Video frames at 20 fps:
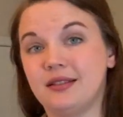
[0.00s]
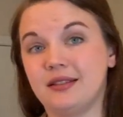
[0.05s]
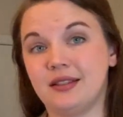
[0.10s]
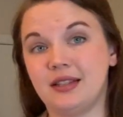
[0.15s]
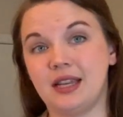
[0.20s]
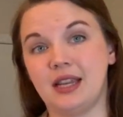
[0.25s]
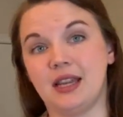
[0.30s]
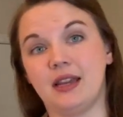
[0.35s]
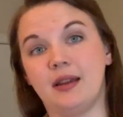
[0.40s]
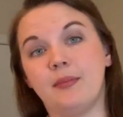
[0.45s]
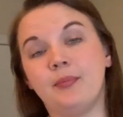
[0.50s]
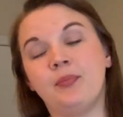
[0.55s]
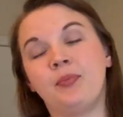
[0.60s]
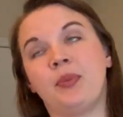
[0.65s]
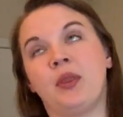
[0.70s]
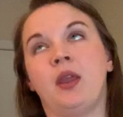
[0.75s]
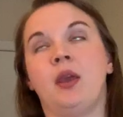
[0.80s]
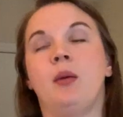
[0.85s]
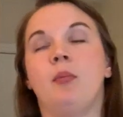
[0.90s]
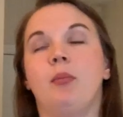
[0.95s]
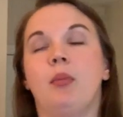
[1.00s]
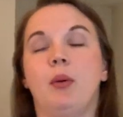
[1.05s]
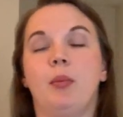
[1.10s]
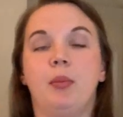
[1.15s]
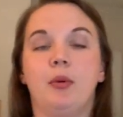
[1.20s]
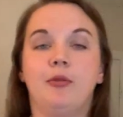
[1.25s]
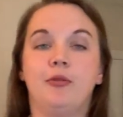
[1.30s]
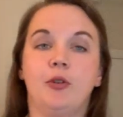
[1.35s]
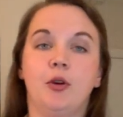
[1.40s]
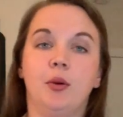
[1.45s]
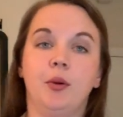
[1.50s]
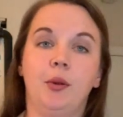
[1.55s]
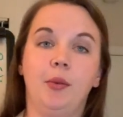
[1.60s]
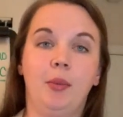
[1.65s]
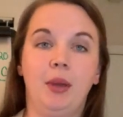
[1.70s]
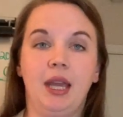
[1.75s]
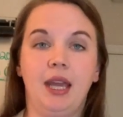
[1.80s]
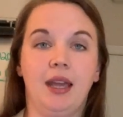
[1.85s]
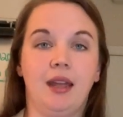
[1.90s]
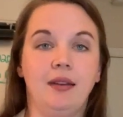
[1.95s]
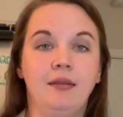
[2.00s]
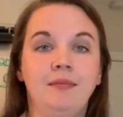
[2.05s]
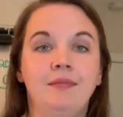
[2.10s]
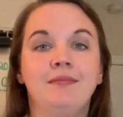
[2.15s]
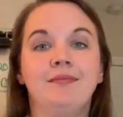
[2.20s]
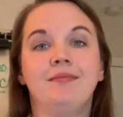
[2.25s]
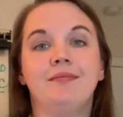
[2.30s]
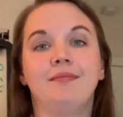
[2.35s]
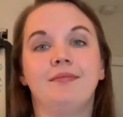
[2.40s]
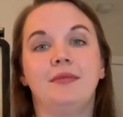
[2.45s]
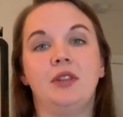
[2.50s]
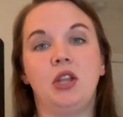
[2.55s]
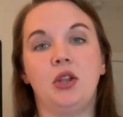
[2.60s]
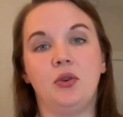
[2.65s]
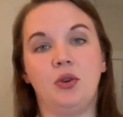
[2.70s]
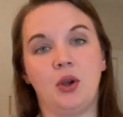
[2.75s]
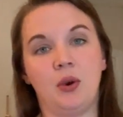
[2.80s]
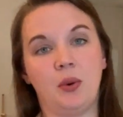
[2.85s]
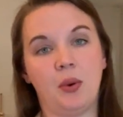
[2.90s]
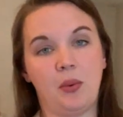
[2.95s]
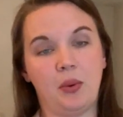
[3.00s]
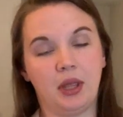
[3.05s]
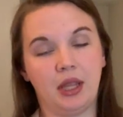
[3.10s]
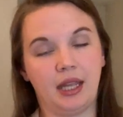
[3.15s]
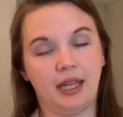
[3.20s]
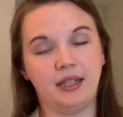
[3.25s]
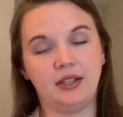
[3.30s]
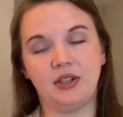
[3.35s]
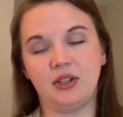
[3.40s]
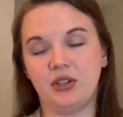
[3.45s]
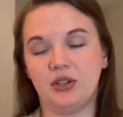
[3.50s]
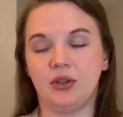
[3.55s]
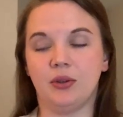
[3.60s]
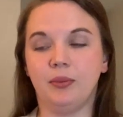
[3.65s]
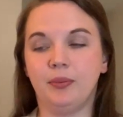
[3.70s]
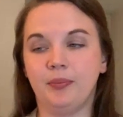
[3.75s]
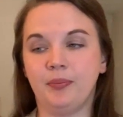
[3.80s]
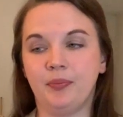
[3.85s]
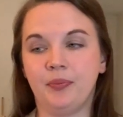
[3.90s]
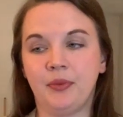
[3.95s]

C. But before we begin, you know what we like to do.